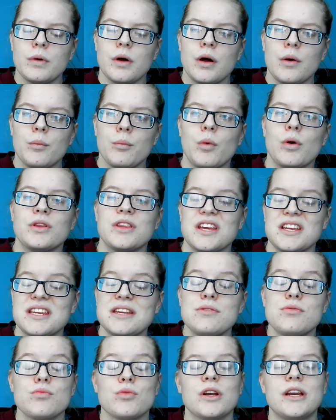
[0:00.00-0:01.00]
Well, they
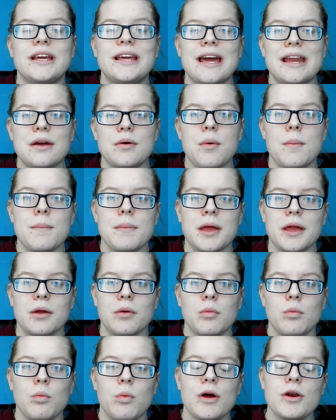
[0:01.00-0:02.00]
didn't really get it with
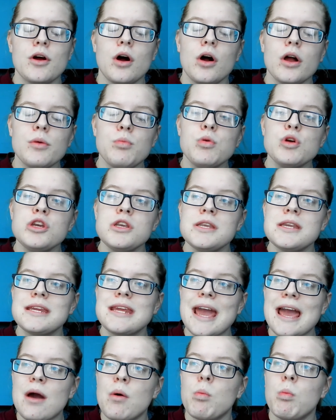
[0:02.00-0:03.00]
me. When I wouldn't
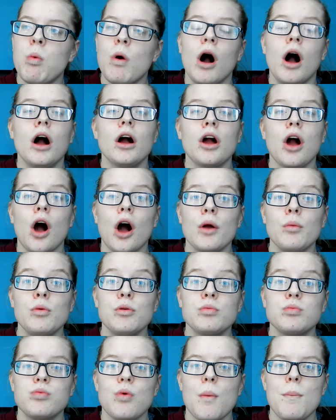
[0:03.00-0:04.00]
get work, I
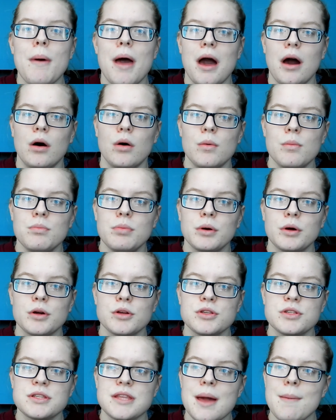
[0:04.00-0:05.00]
would rebel
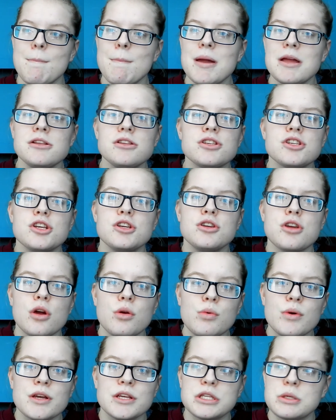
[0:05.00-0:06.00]
because they're meant to
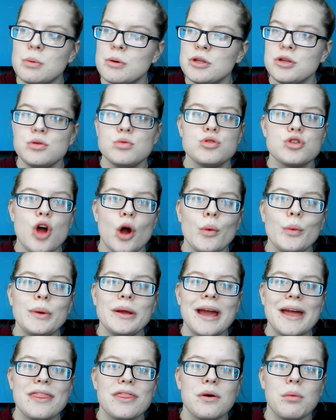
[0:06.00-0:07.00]
notice when you don't
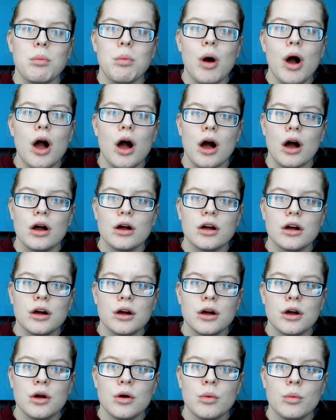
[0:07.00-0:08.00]
get the work,
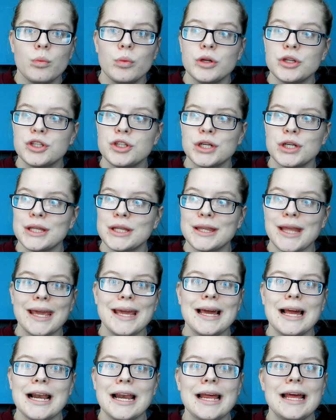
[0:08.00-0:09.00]
which they
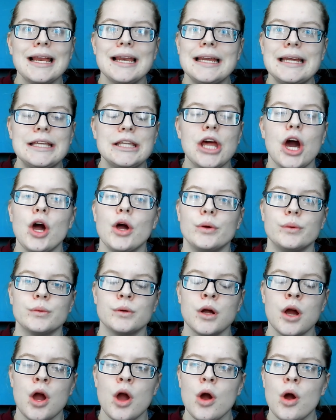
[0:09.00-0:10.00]
clearly
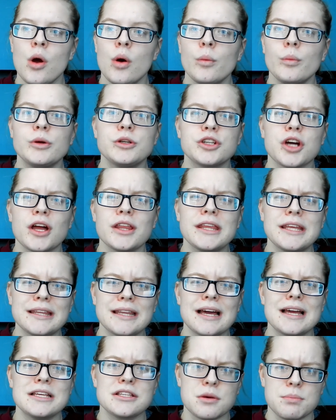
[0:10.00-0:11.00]
don't, which I think
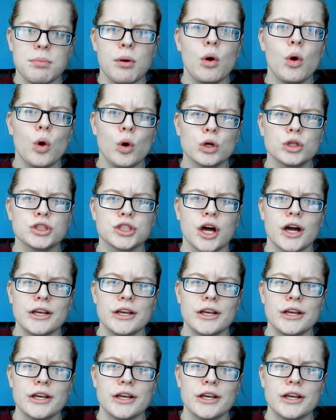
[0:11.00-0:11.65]
that is a poor side